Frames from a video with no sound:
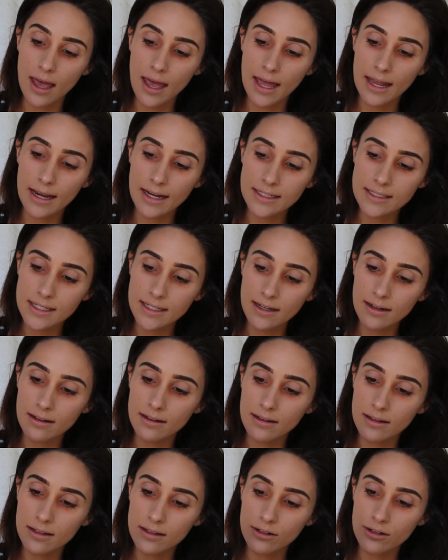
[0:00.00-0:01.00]
And I did a
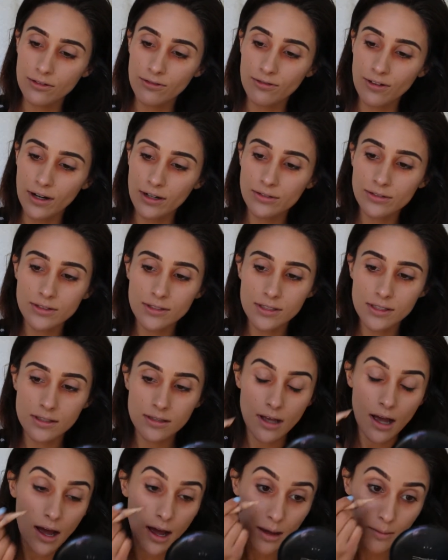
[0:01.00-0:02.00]
glitter freckles
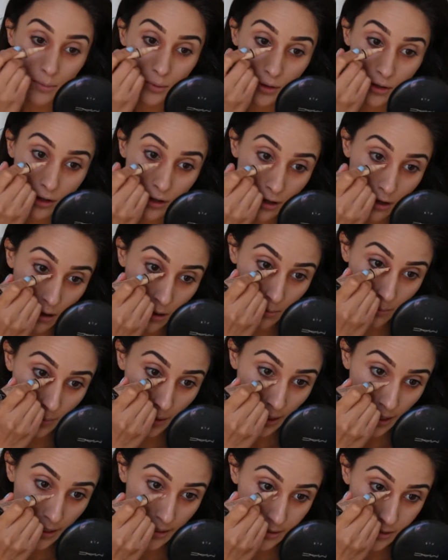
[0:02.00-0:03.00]
look on
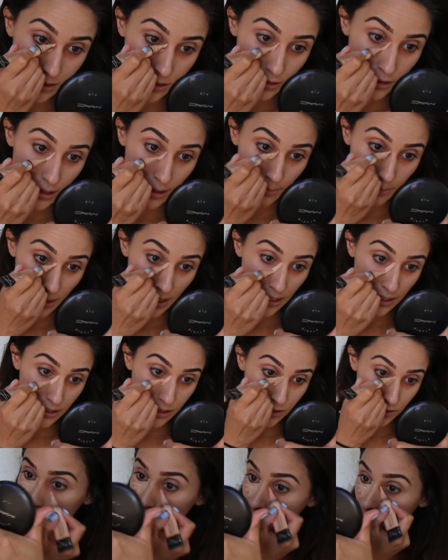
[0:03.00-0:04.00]
my Instagram
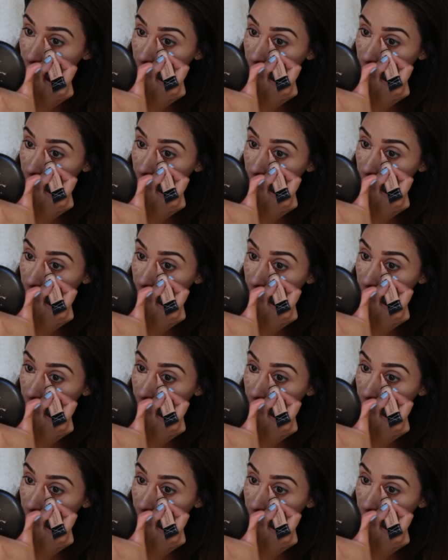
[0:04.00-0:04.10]
page.